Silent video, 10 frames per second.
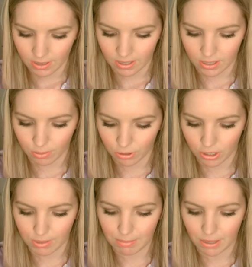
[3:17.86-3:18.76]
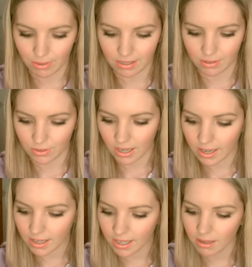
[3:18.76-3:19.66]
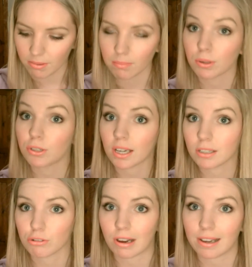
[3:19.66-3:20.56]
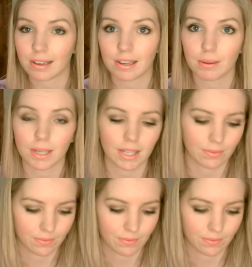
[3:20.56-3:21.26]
These swatches may be a waste of time, but I'll try anyway.